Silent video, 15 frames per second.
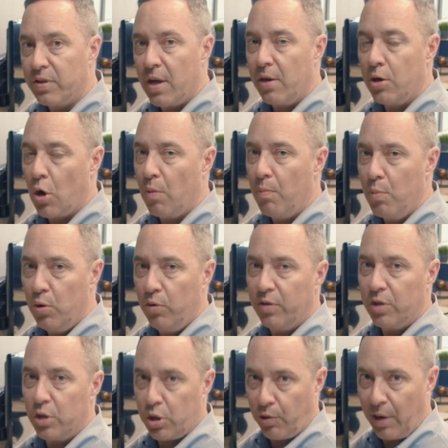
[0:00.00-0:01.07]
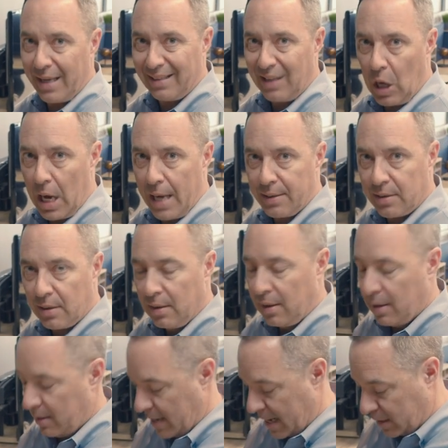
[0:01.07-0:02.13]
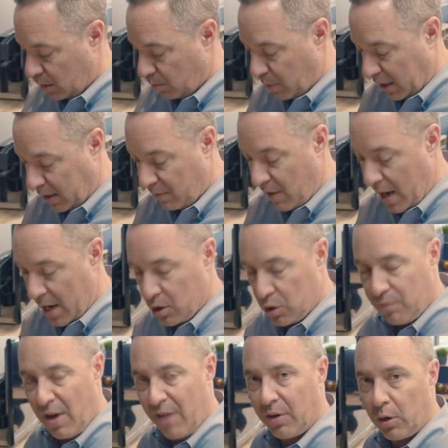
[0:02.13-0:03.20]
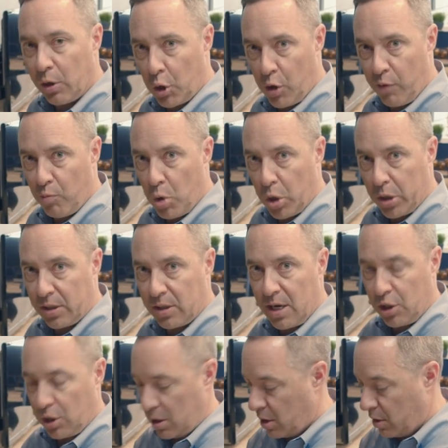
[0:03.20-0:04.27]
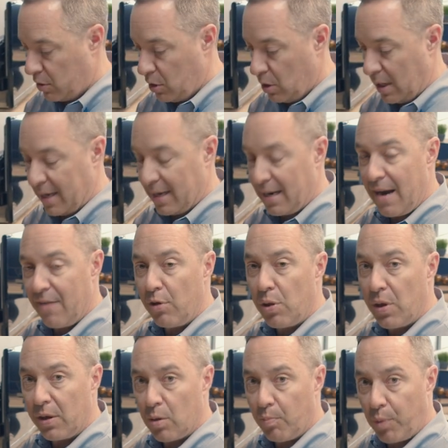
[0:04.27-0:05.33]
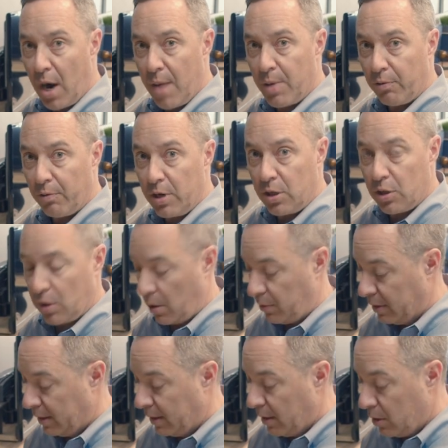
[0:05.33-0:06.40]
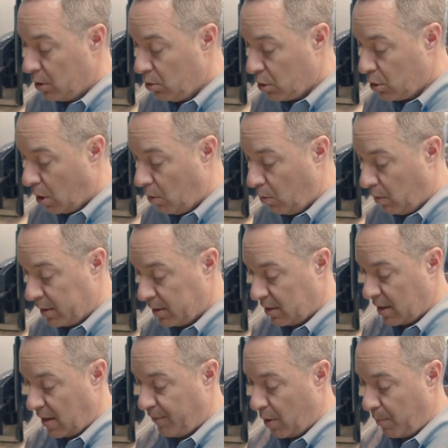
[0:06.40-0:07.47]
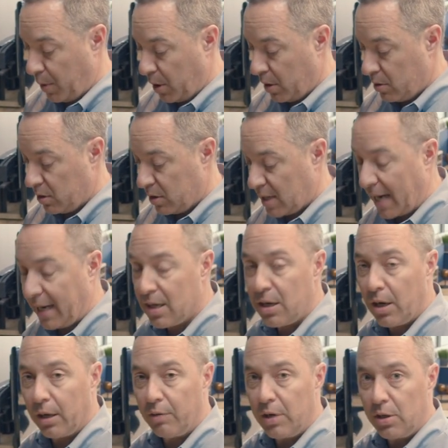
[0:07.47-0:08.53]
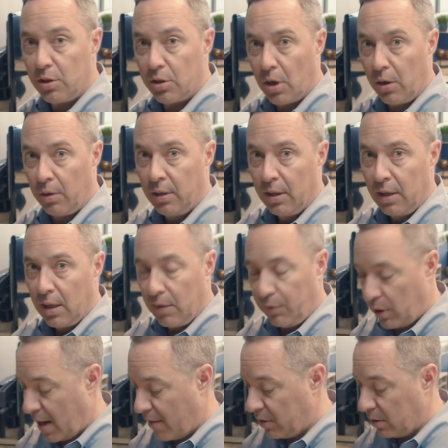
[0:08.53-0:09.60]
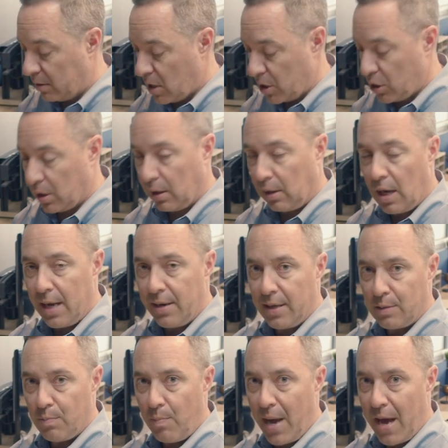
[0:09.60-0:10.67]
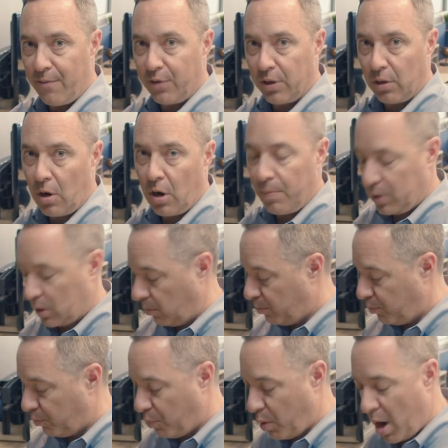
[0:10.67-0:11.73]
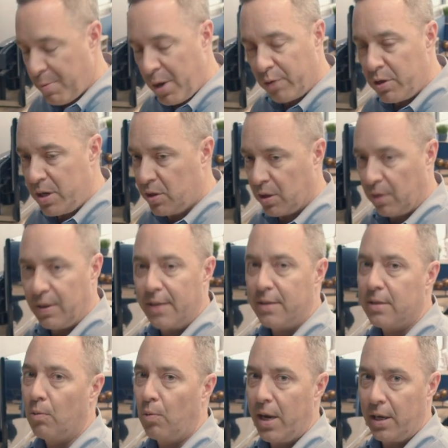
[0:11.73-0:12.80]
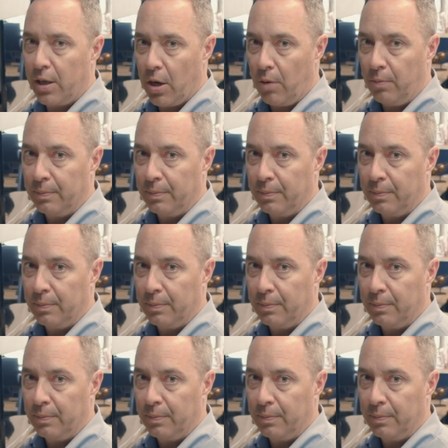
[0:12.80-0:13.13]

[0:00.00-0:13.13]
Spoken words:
they don't move in straight lines. That's the big advantage of having a curved workstation here, is you can get everything in the primary reach zone. You don't want stuff up here in your secondary reach zone. If you're having to touch it a lot, that's bad for your arm. So primary reach zone, that's the way to go.